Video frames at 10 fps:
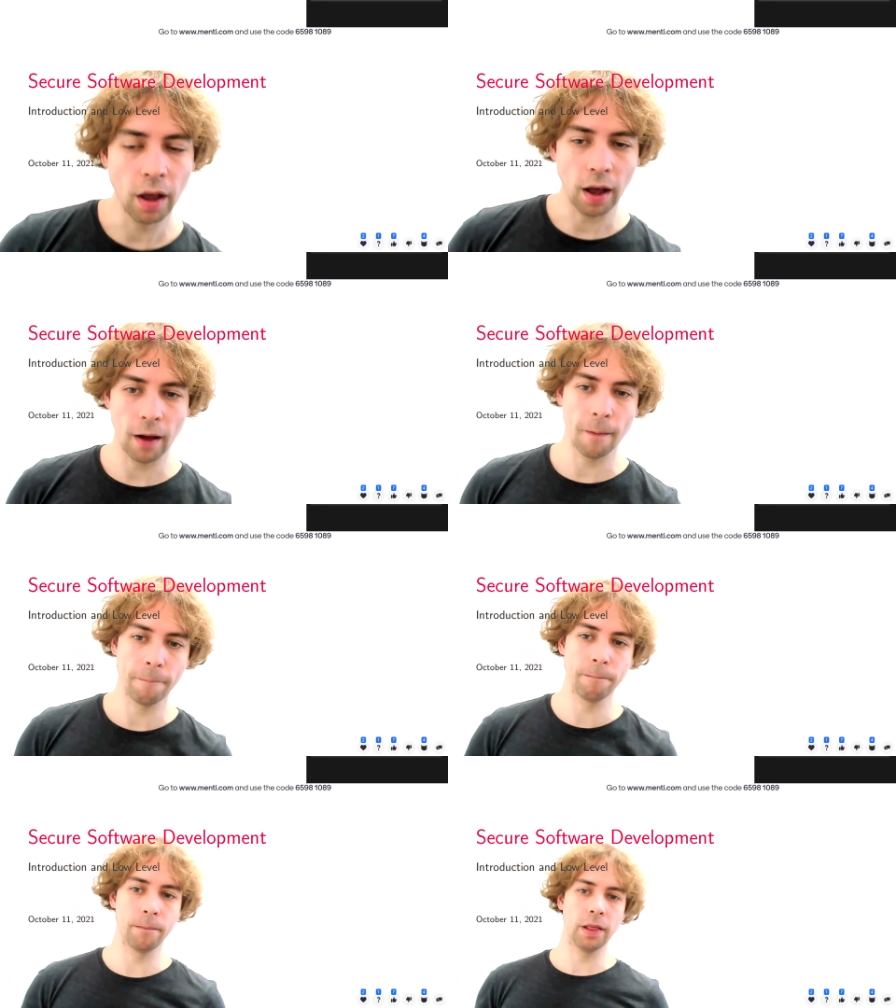
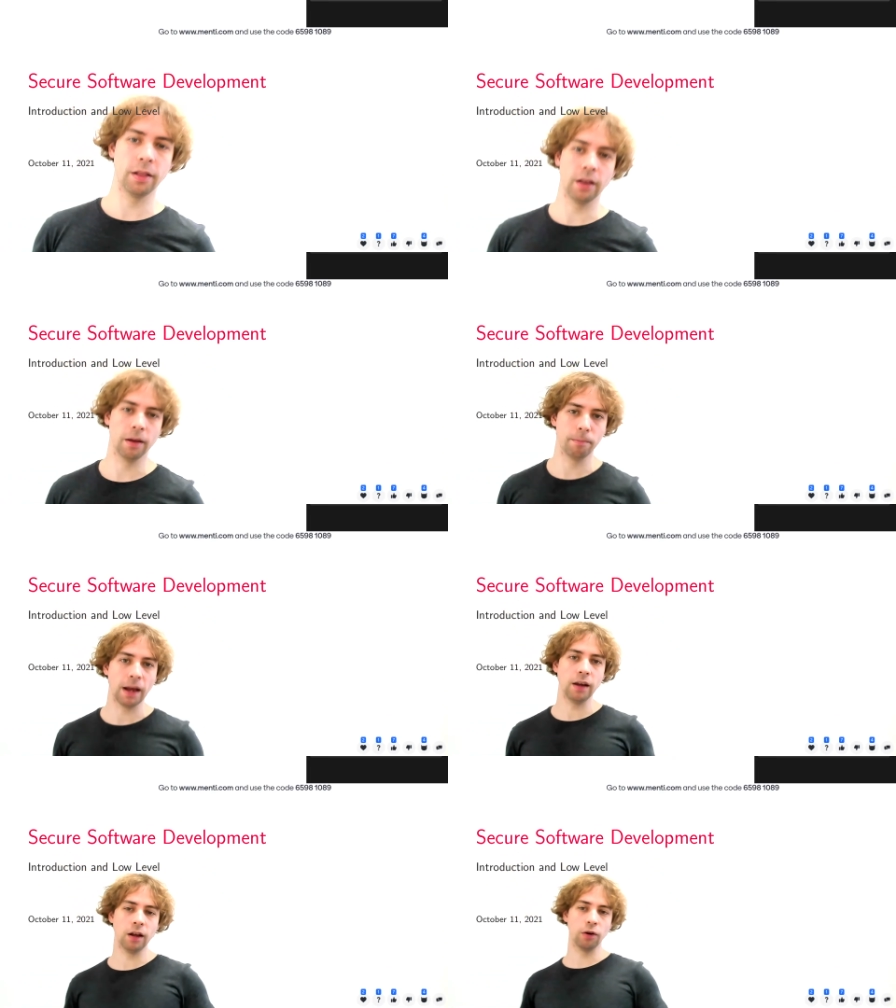The
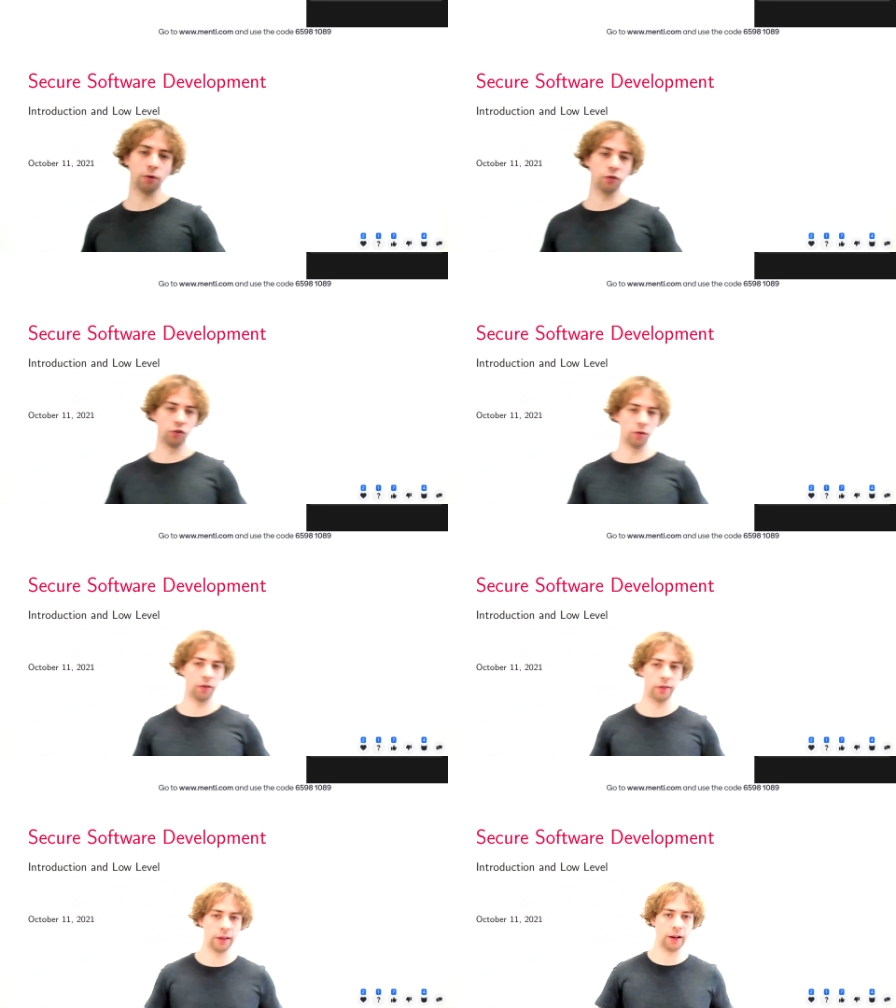Menti code should
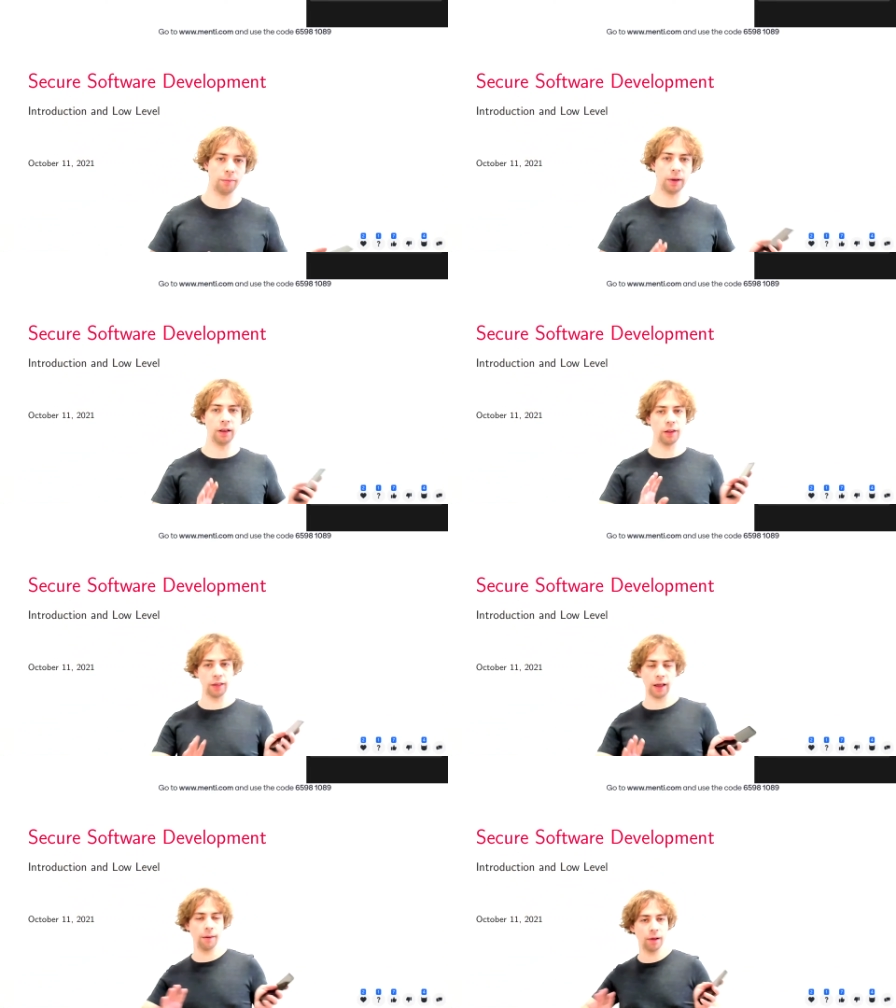still be the
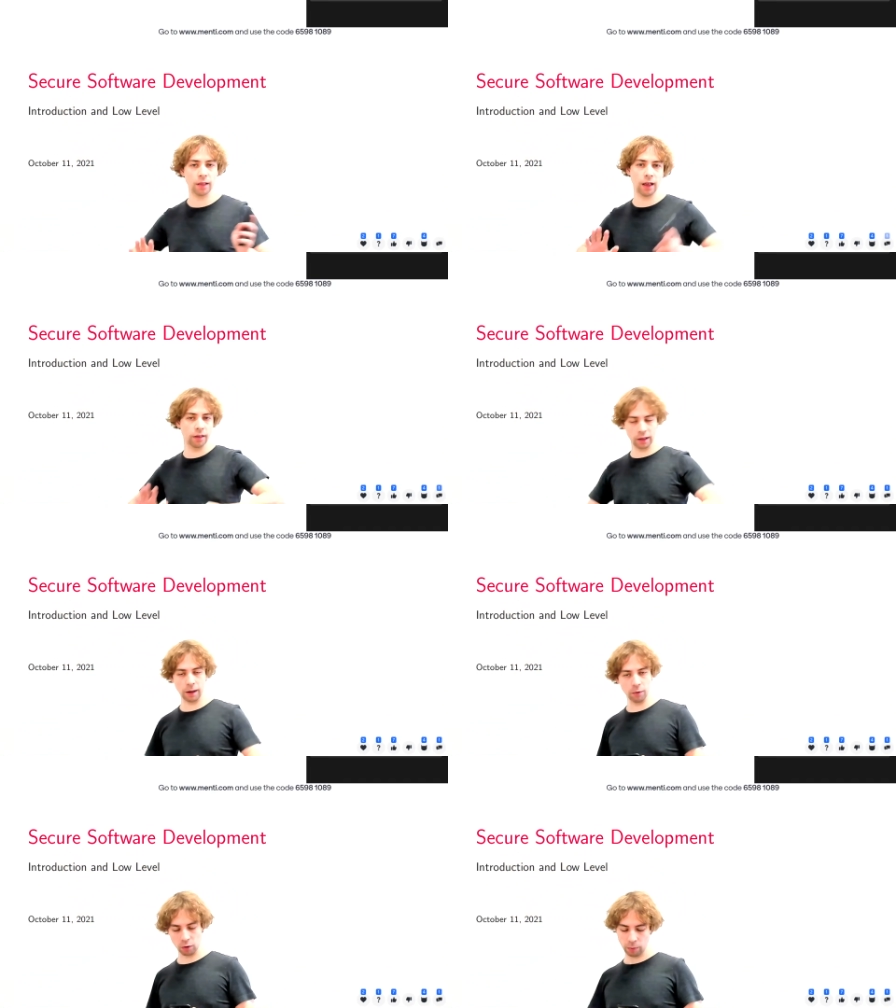same as last
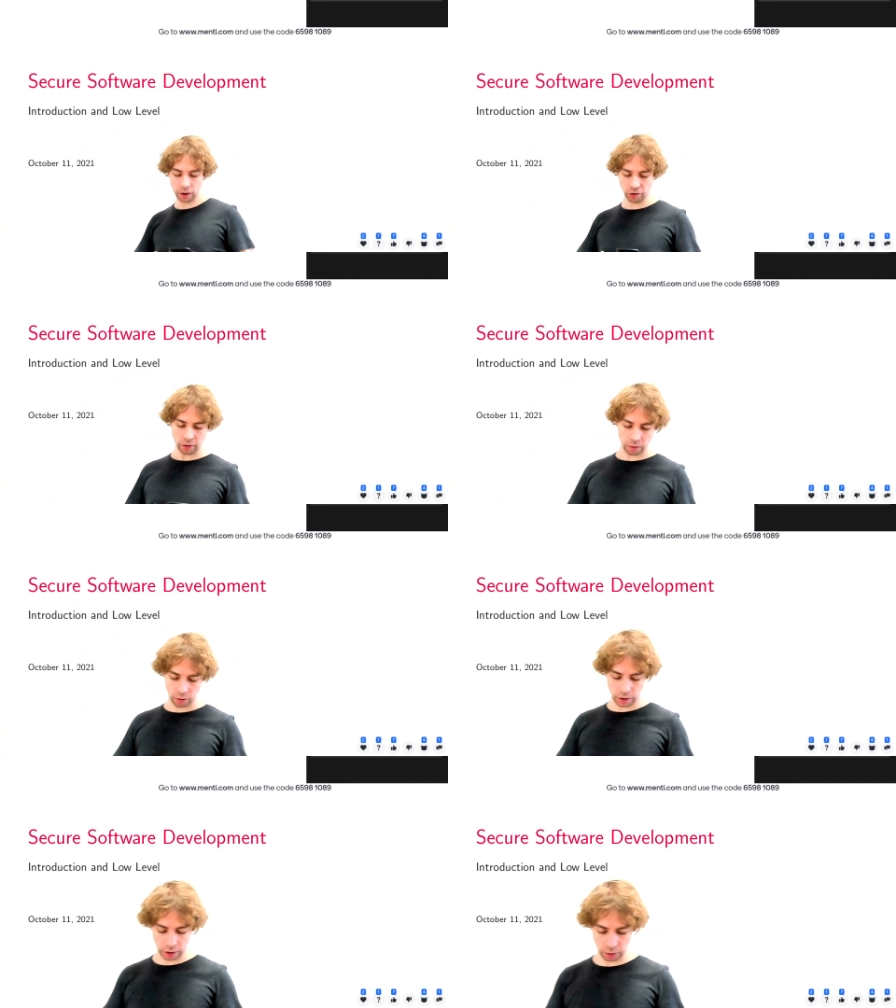time, so we are just
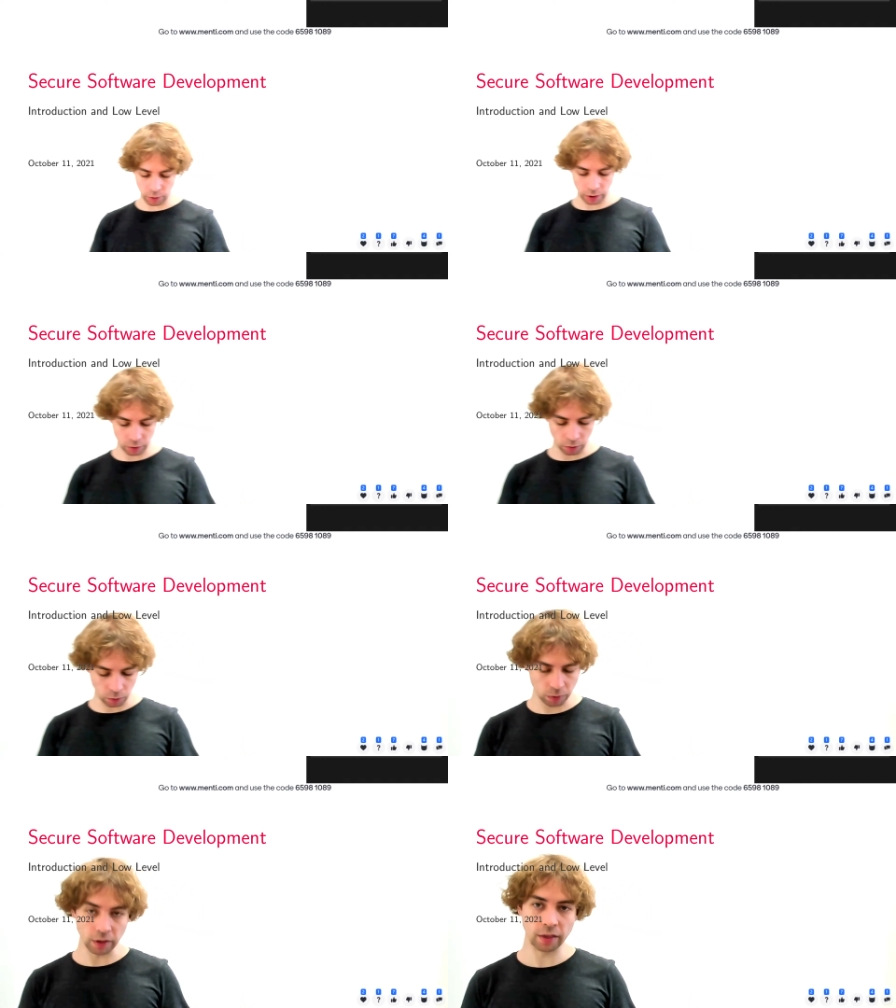continuing to
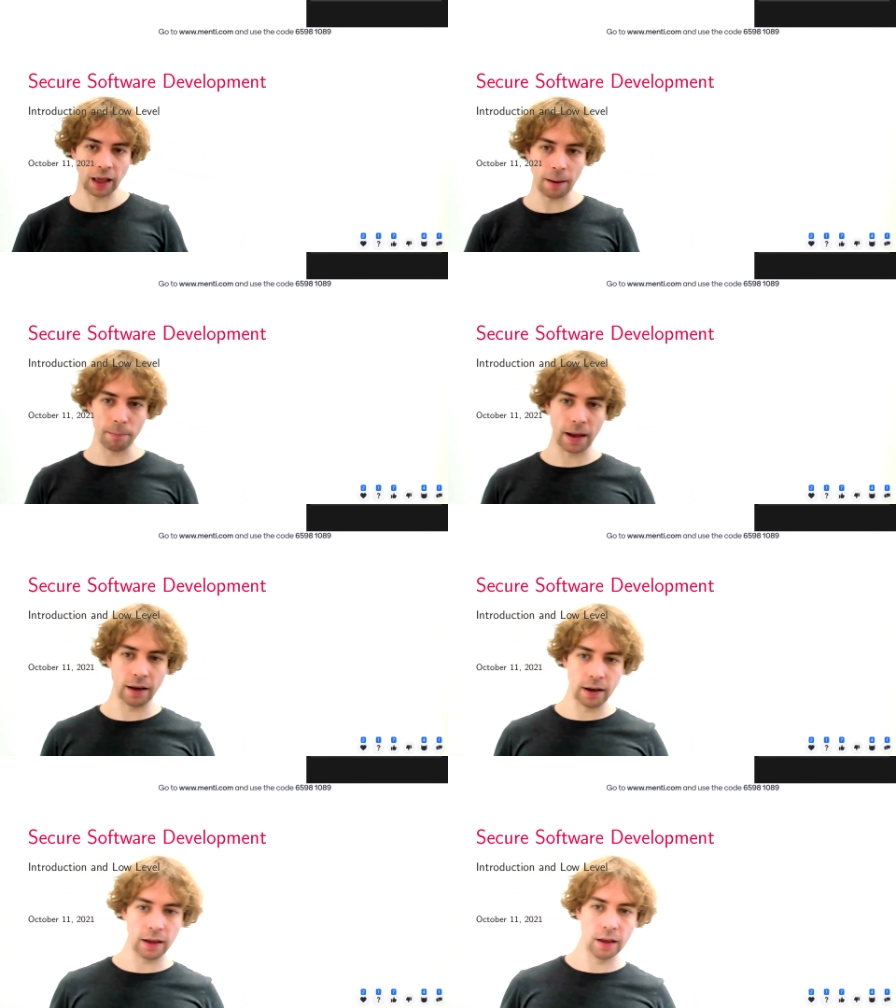use the same
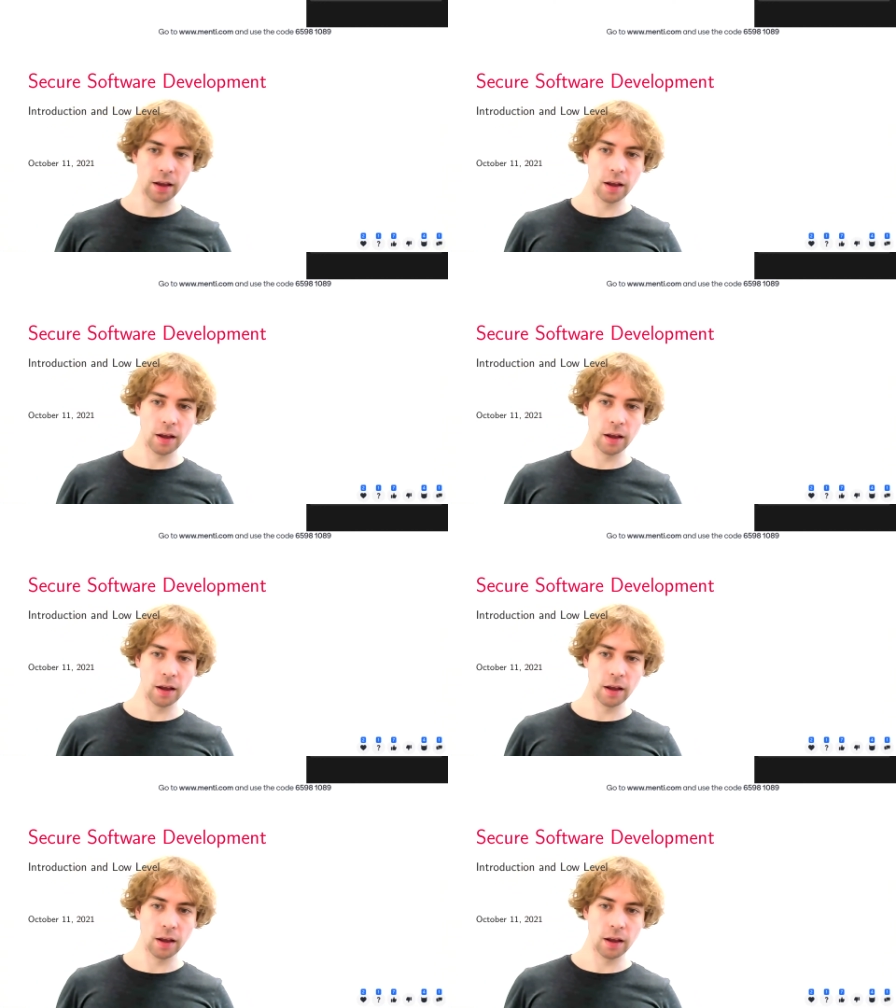Menti.